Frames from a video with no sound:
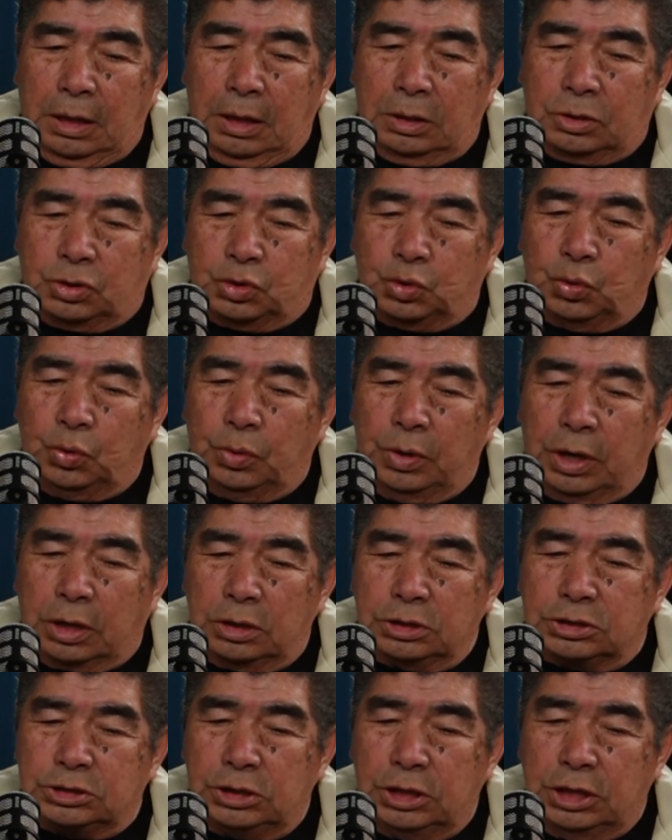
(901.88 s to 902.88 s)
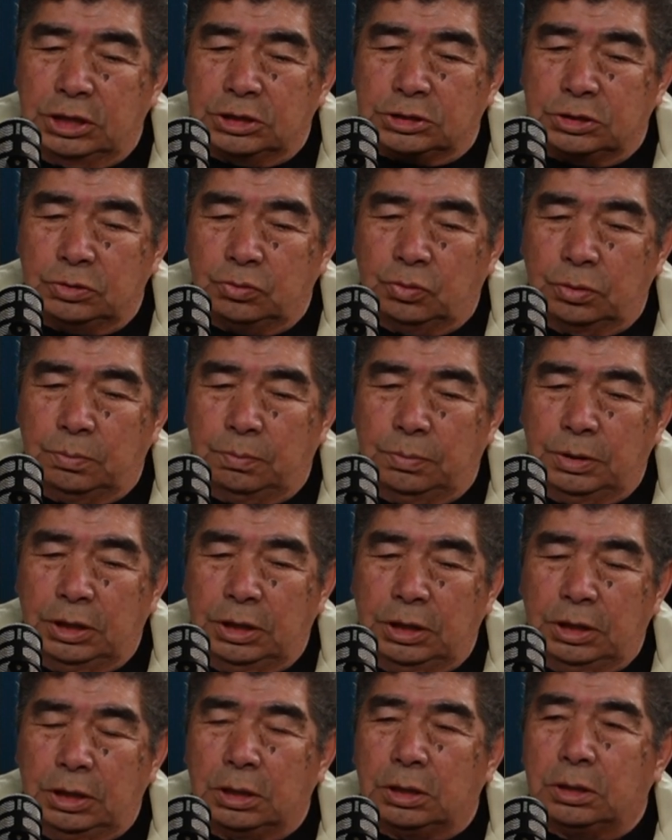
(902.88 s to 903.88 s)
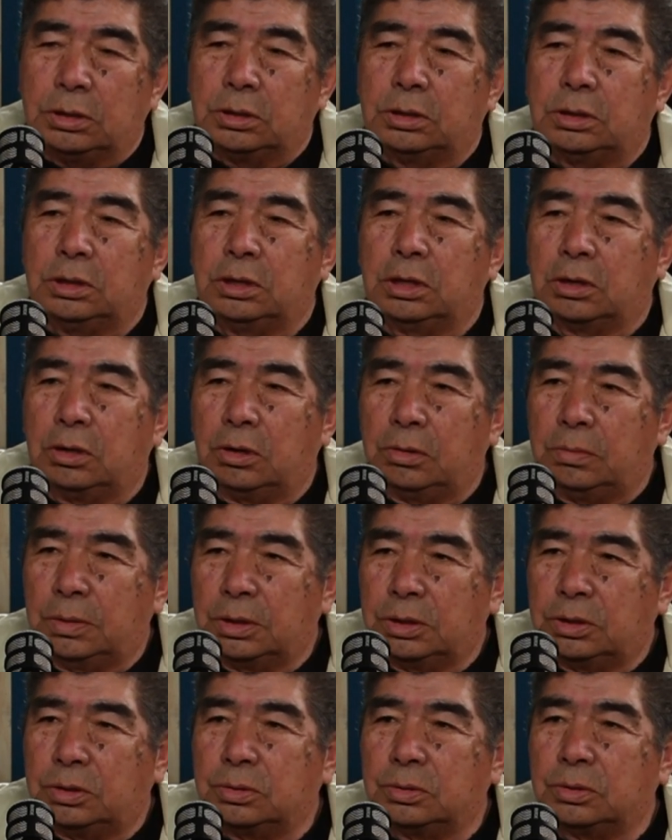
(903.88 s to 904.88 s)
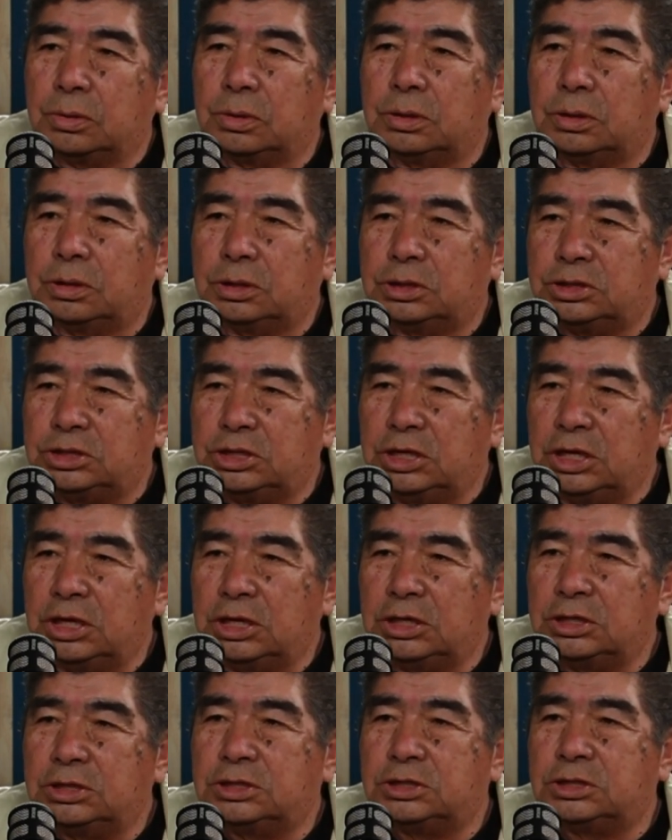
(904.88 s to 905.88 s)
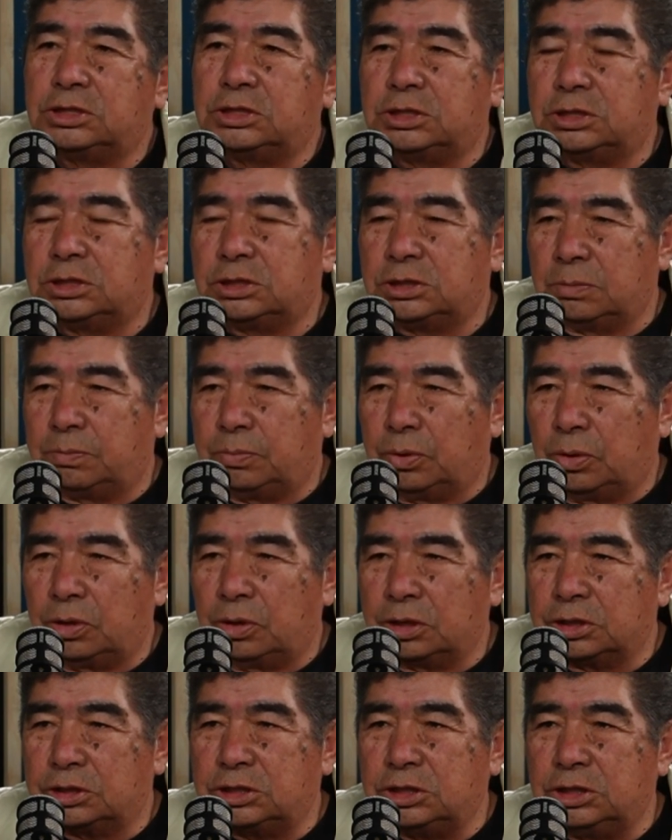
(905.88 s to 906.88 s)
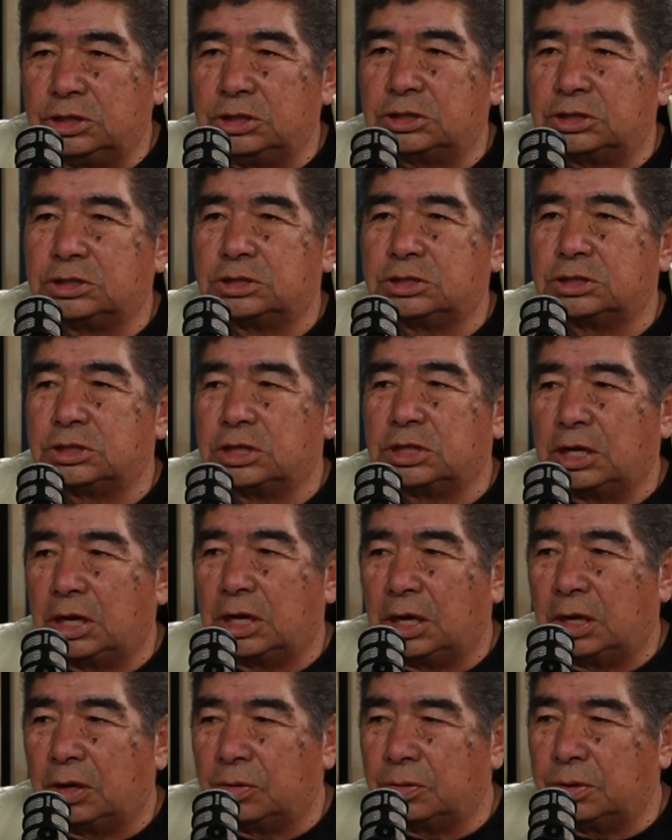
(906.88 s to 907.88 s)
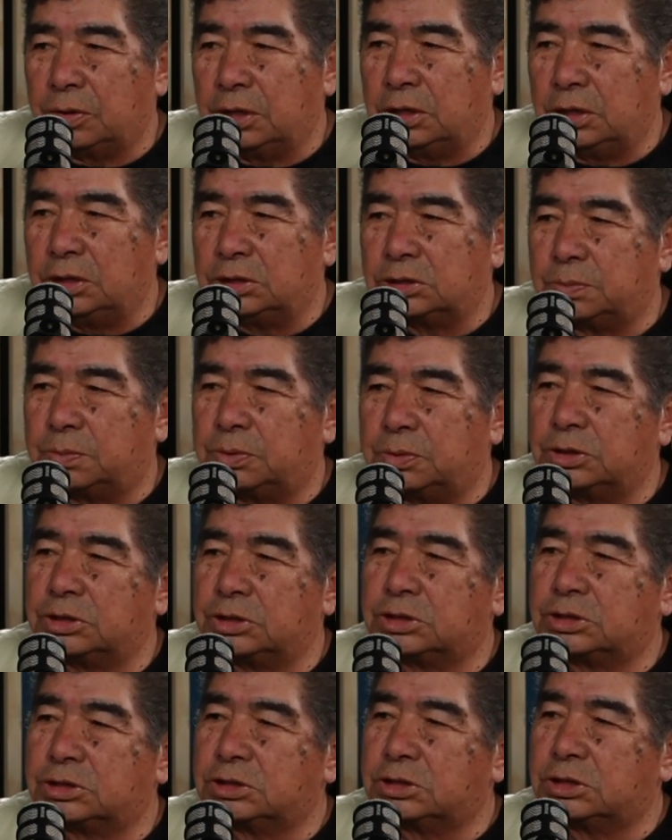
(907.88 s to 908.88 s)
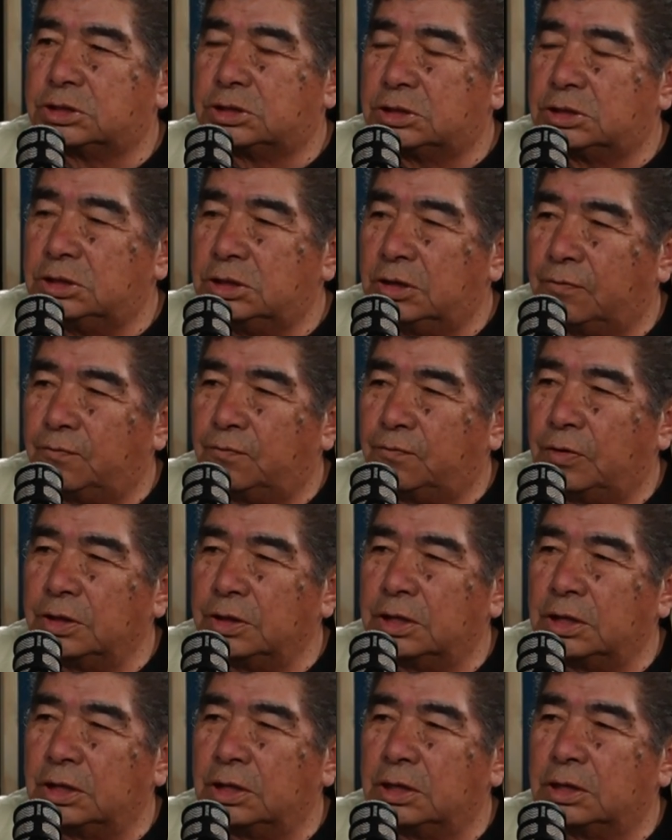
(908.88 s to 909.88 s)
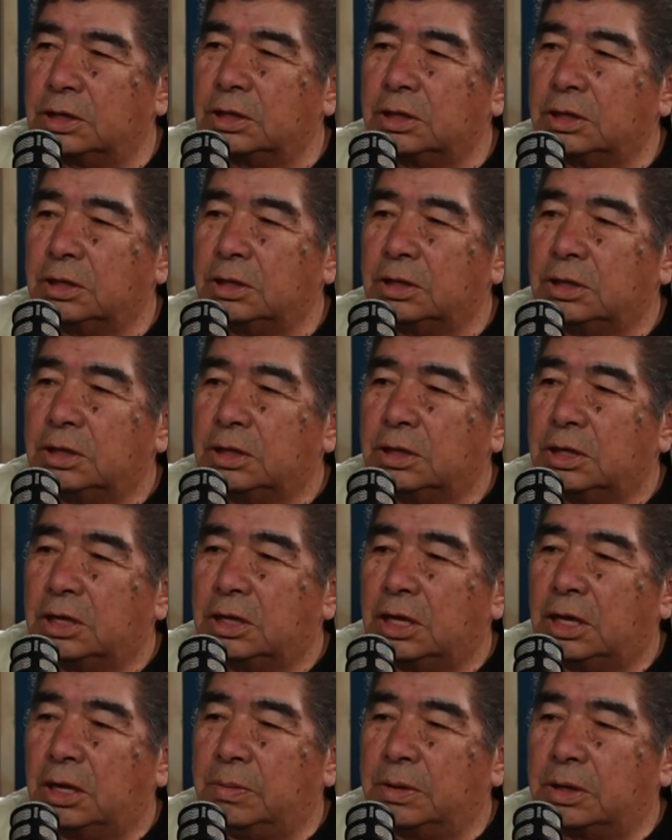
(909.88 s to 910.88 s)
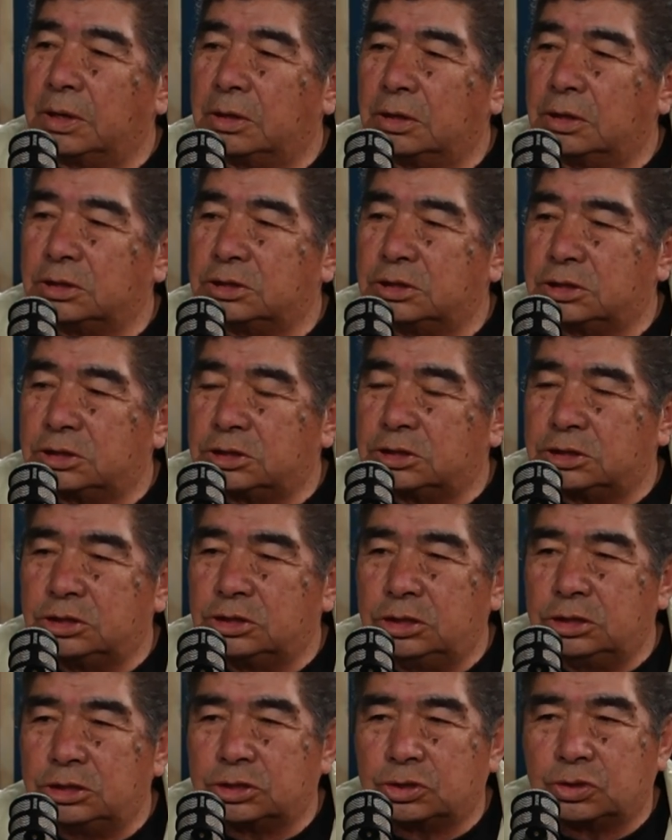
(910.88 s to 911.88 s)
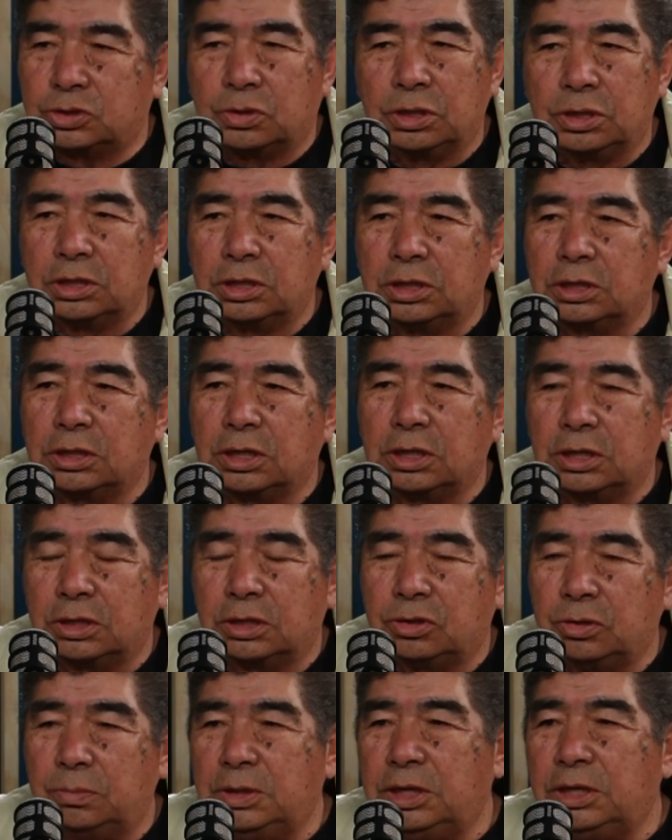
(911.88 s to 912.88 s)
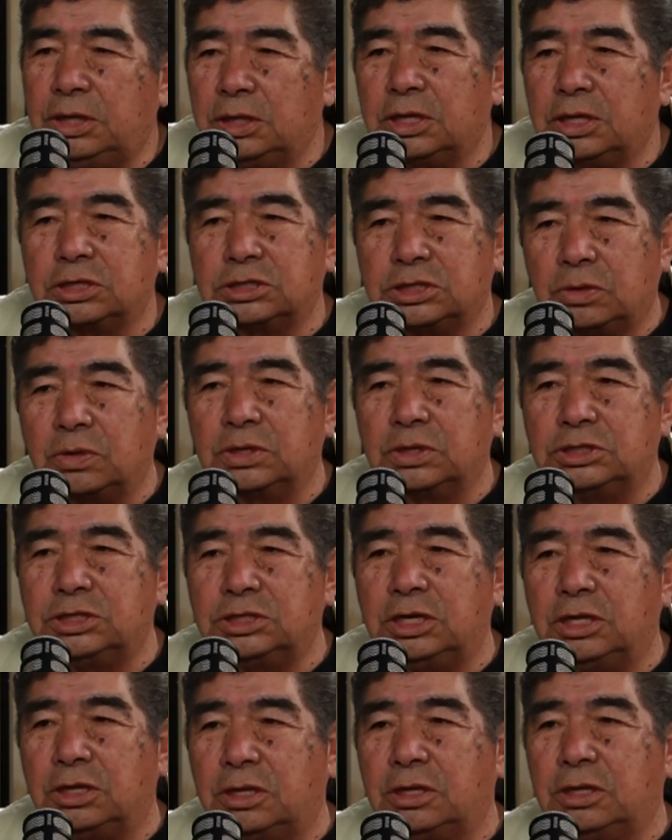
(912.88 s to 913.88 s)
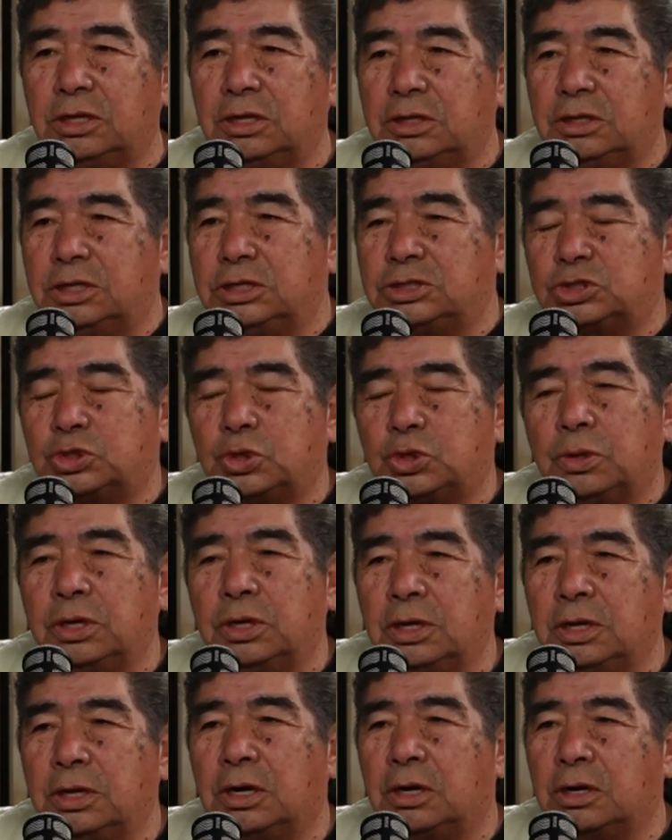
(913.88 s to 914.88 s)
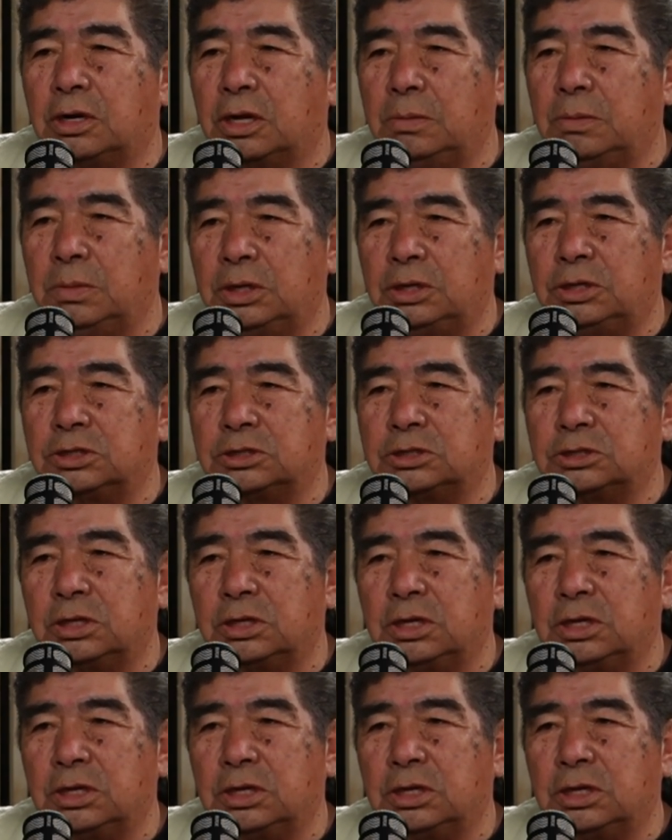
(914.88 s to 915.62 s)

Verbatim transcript: true reconciliation would be the government to change the policies, how they disperse the funding, uh, because it's destroying. To me, that's how I see it: destroying our communities